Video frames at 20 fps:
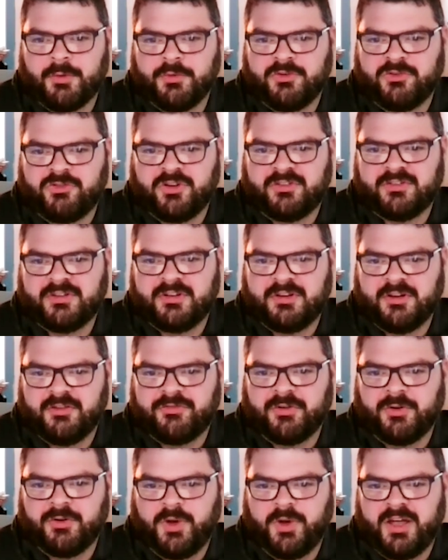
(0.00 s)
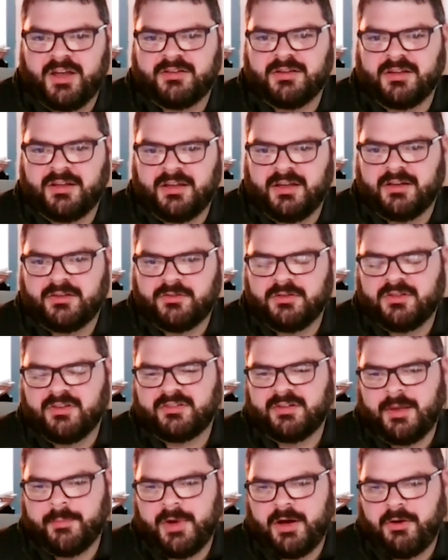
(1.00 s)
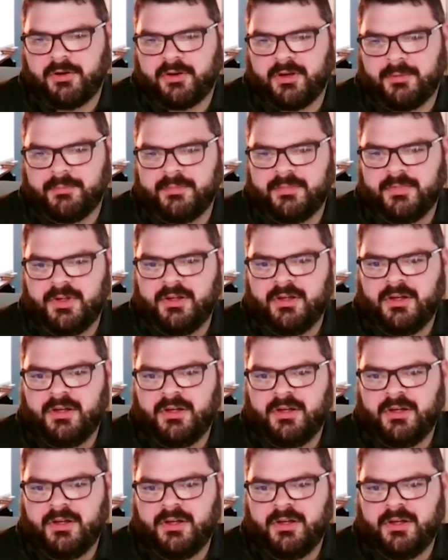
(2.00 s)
It was just a different way to get to the same outcome.